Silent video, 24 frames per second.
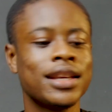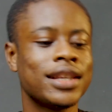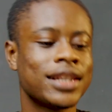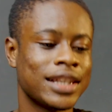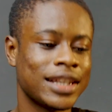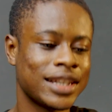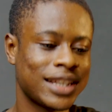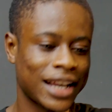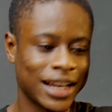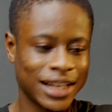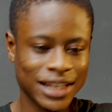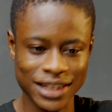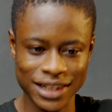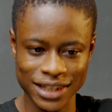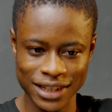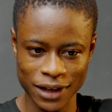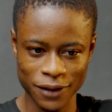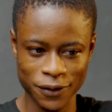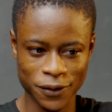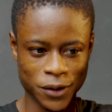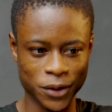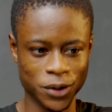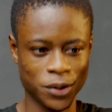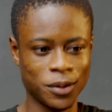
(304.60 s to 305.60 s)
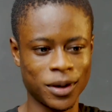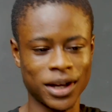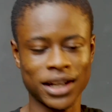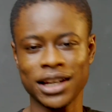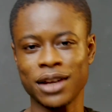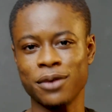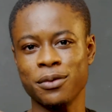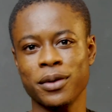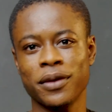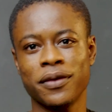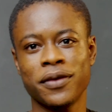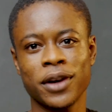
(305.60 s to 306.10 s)
C-TekGh is here for you, and
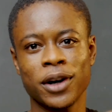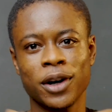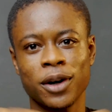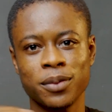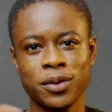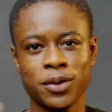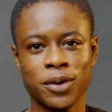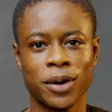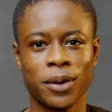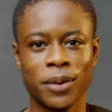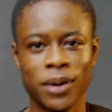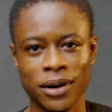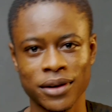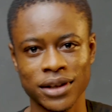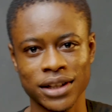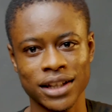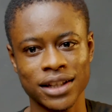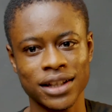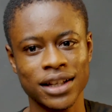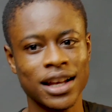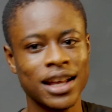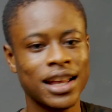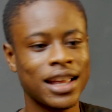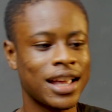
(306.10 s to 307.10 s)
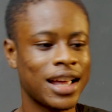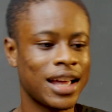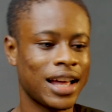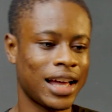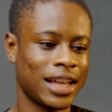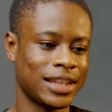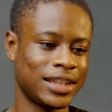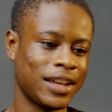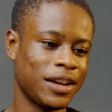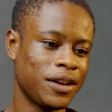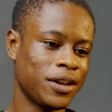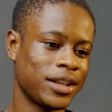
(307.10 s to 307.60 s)
then we've helped you around it.
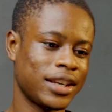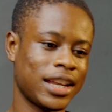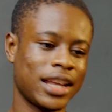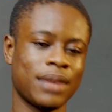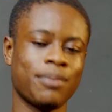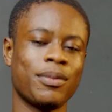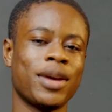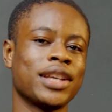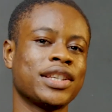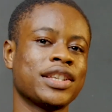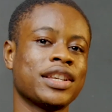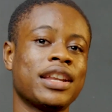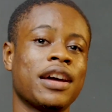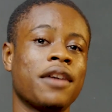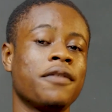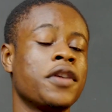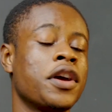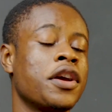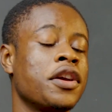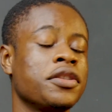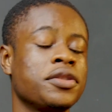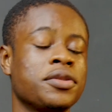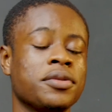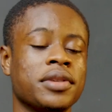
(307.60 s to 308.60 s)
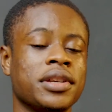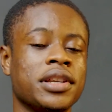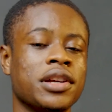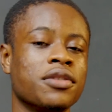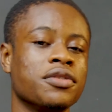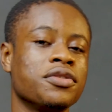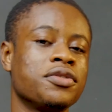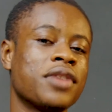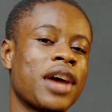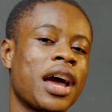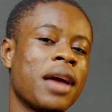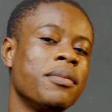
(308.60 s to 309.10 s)
I think they mentioned that very soon they
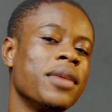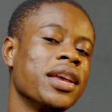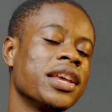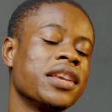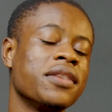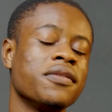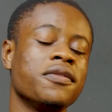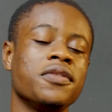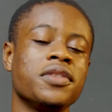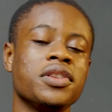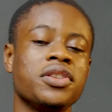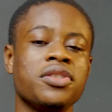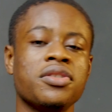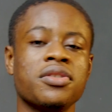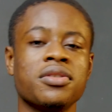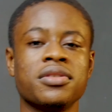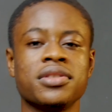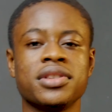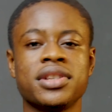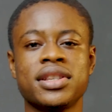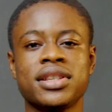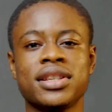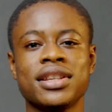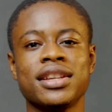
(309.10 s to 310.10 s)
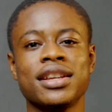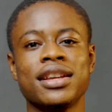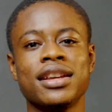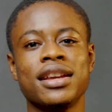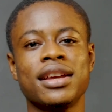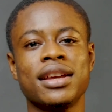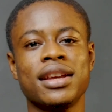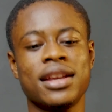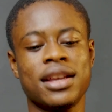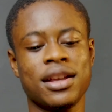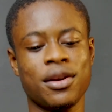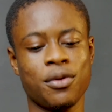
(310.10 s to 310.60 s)
will try making videos
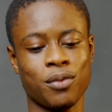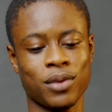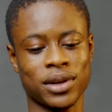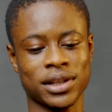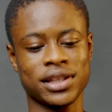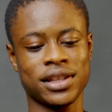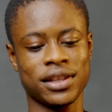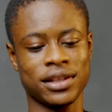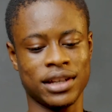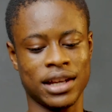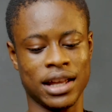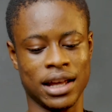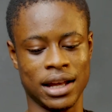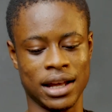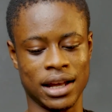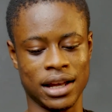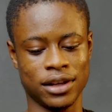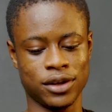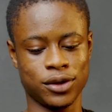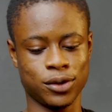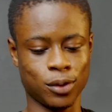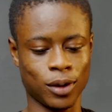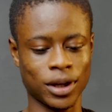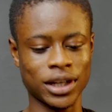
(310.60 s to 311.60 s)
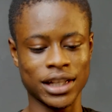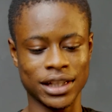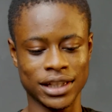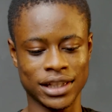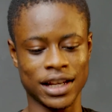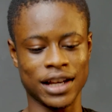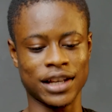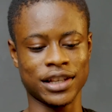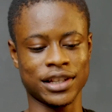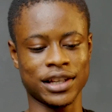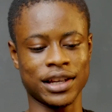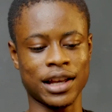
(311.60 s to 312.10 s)
with the sole
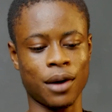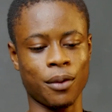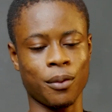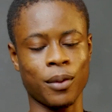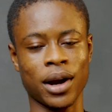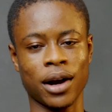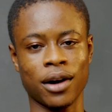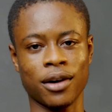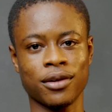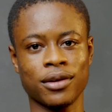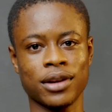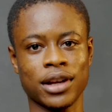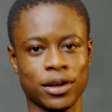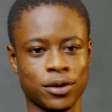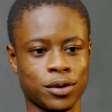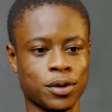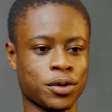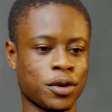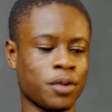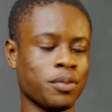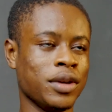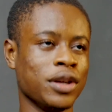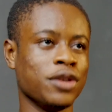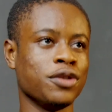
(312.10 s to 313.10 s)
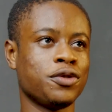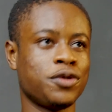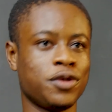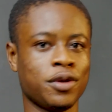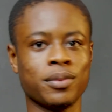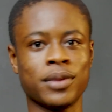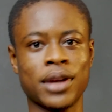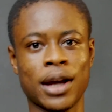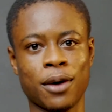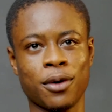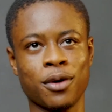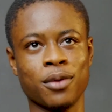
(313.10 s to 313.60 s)
intention that, well, it's also being
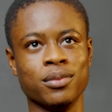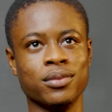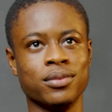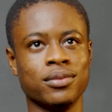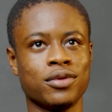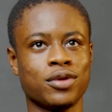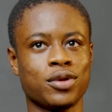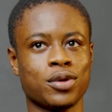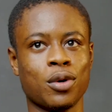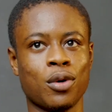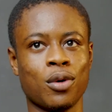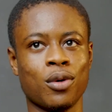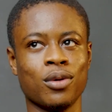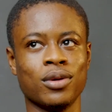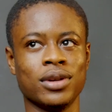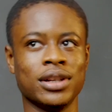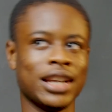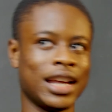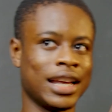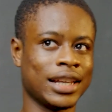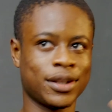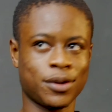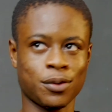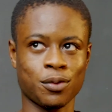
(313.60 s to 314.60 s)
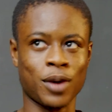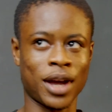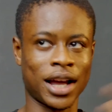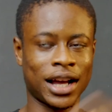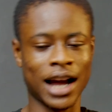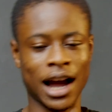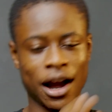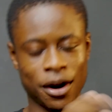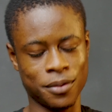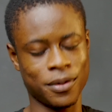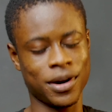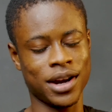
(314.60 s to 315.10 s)
streamed at home. So let's work
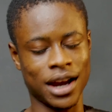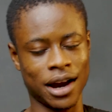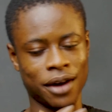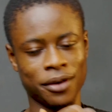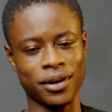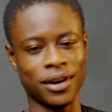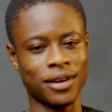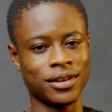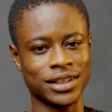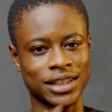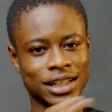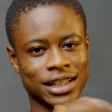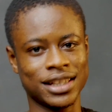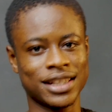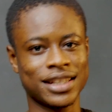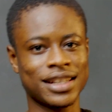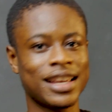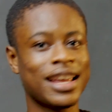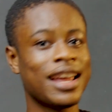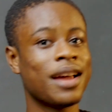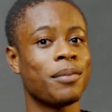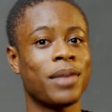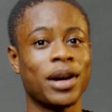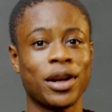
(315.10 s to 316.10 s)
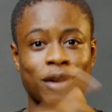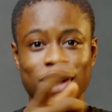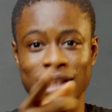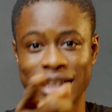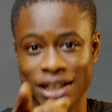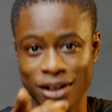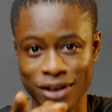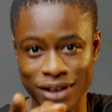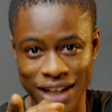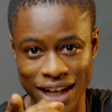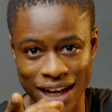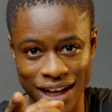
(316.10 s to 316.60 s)
our way around it. But
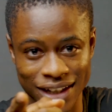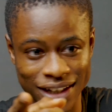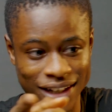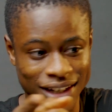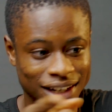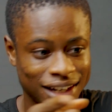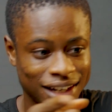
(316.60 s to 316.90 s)
until then,